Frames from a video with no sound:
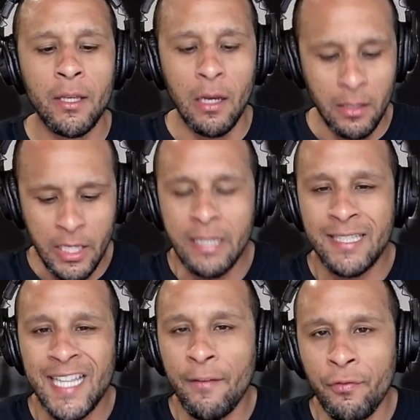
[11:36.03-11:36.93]

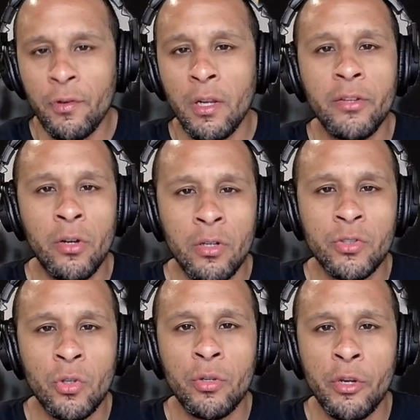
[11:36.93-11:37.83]
he's definitely the
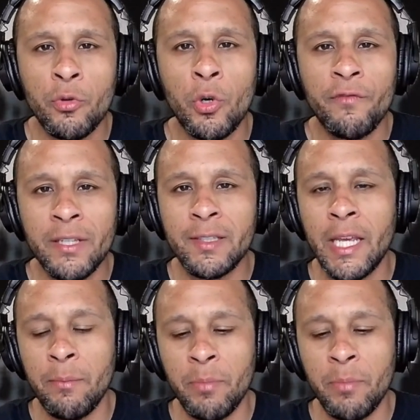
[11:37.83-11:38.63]
unsung hero of this game,